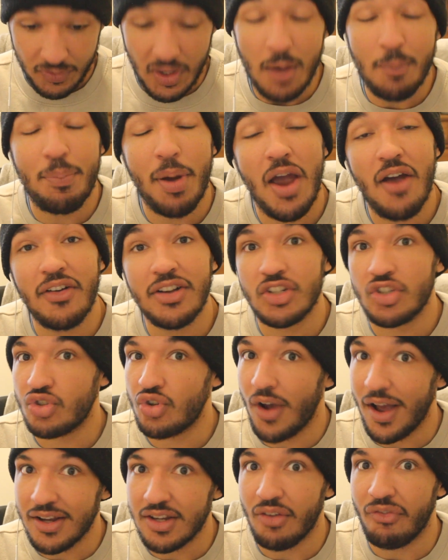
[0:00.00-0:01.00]
And Perez
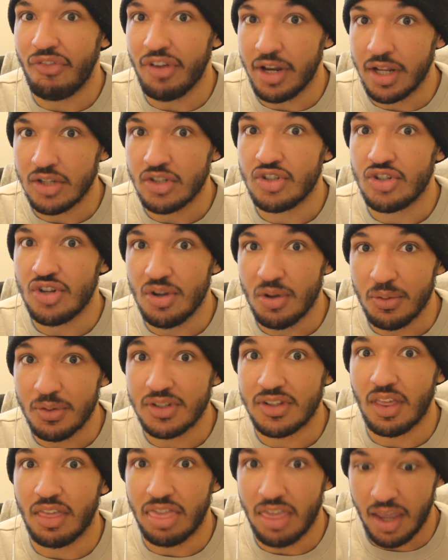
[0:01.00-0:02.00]
tried to finish too,
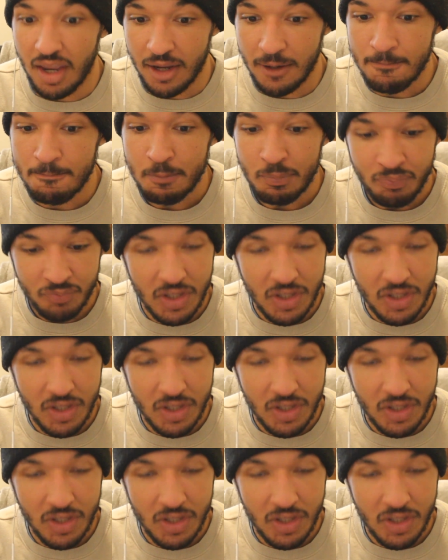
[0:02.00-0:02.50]
is the thing.